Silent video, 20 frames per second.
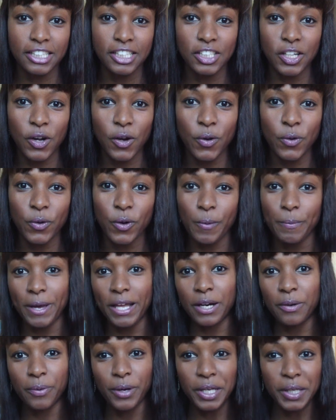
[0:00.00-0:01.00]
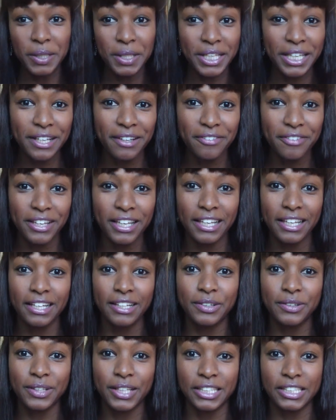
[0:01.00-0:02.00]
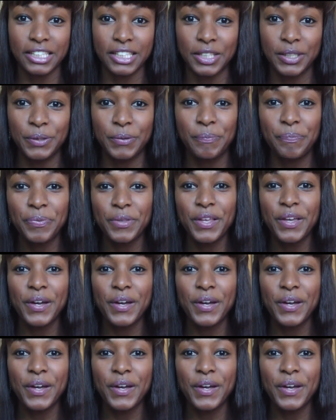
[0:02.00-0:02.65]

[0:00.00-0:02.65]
so no matter where you live it'll get to you